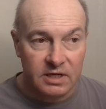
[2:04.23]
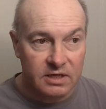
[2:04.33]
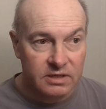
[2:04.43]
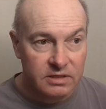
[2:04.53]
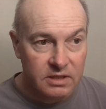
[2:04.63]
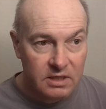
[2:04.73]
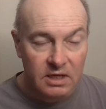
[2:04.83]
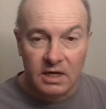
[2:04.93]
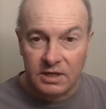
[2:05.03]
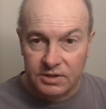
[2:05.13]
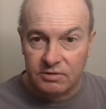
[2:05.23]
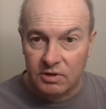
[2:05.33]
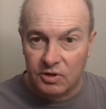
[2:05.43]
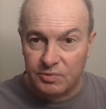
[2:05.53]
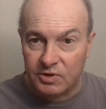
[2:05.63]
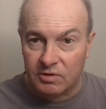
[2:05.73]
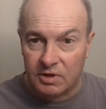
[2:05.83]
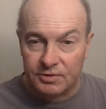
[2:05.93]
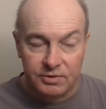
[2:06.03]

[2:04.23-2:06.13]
And I do hope you're all